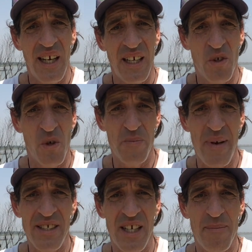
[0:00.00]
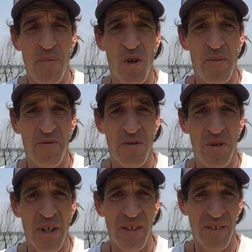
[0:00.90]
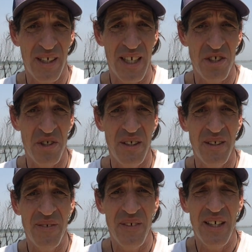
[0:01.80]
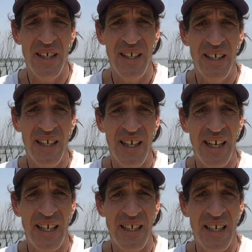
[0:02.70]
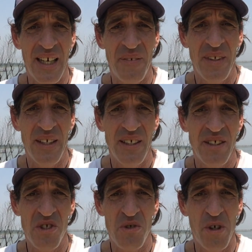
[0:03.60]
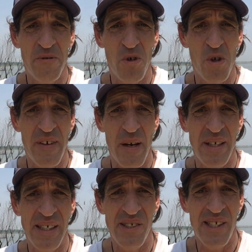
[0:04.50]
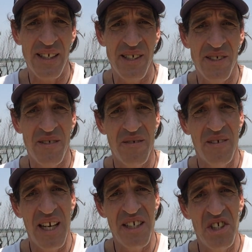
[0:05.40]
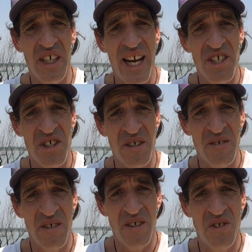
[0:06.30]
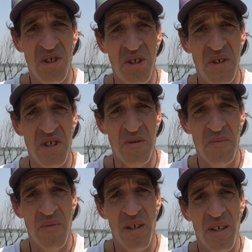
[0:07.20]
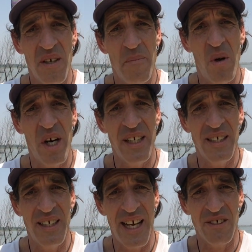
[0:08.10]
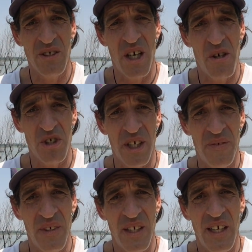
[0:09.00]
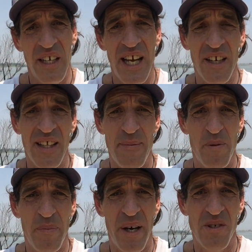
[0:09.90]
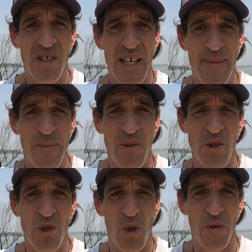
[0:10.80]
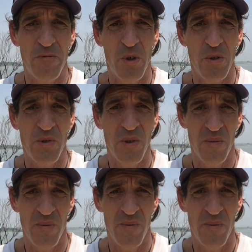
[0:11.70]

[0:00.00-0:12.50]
and cause mass unemployment for the country and destroy four of our biggest sectors, education, tourism, mining and agriculture. And how do they propose to come up with the shortfalls?